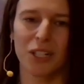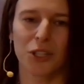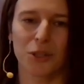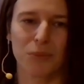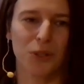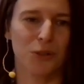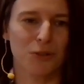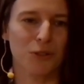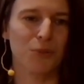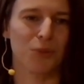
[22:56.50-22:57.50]
the
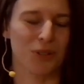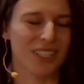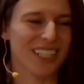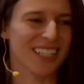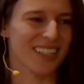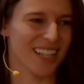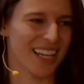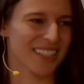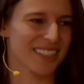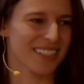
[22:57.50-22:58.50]
beautiful, brilliant
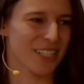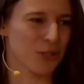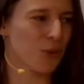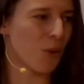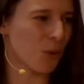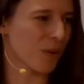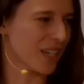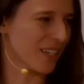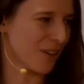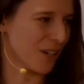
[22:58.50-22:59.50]
lights that you
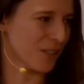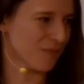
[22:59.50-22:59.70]
already are.